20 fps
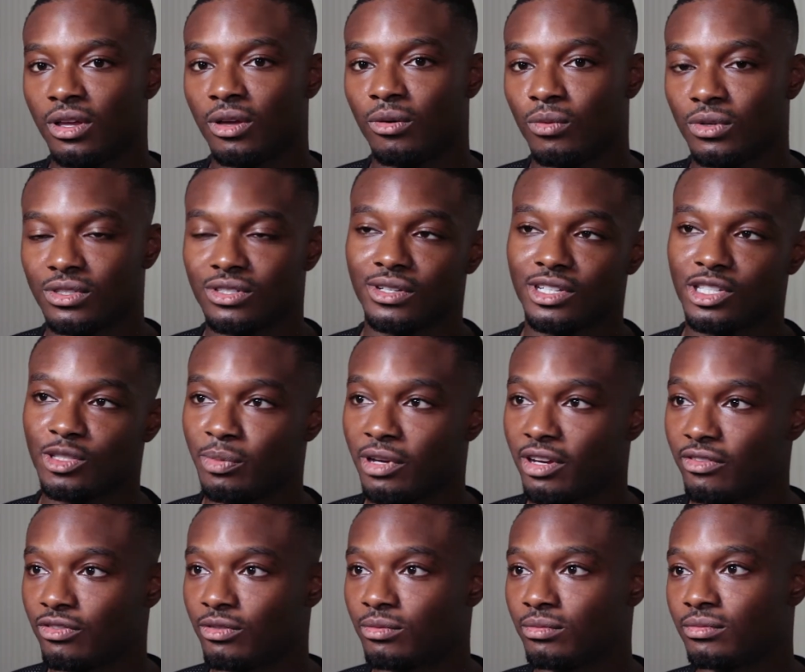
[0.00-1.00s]
what to
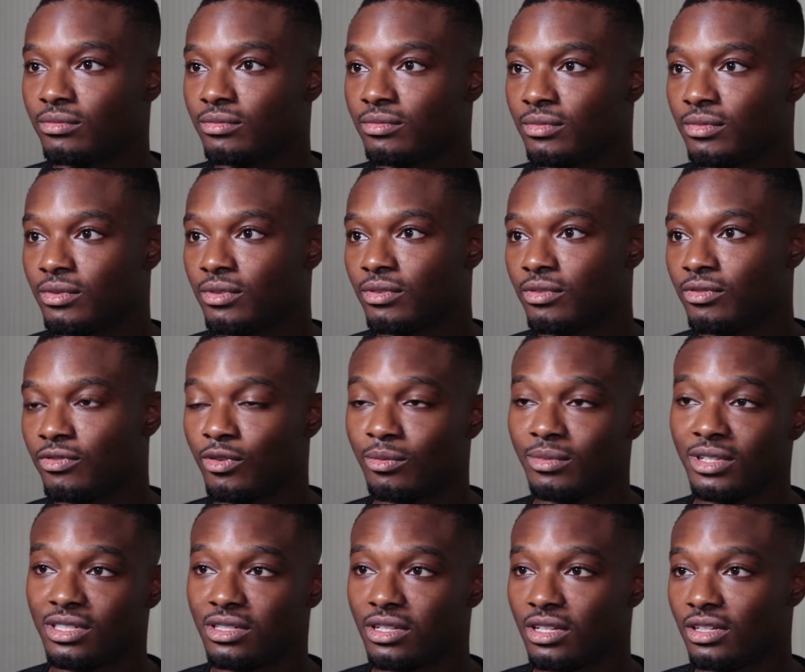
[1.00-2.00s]
expect from from
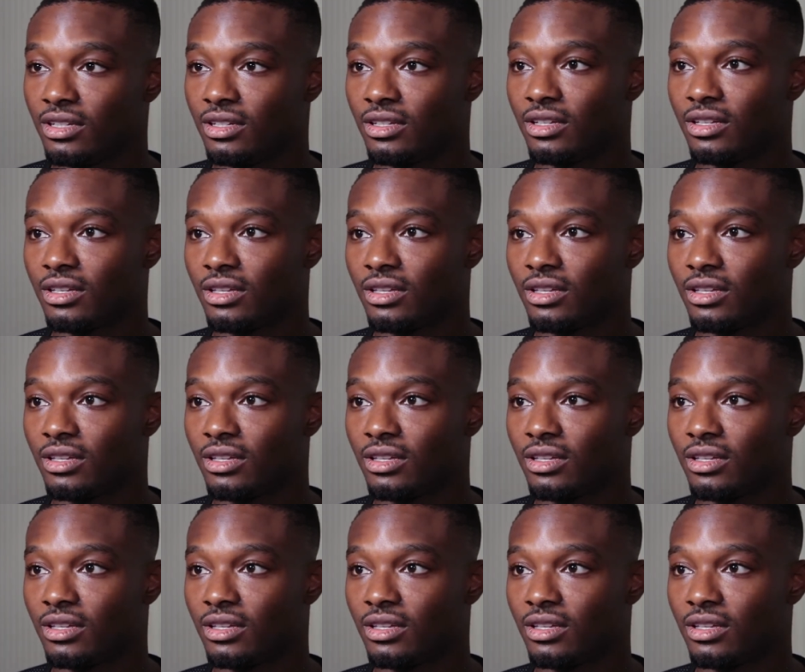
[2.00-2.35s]
this league,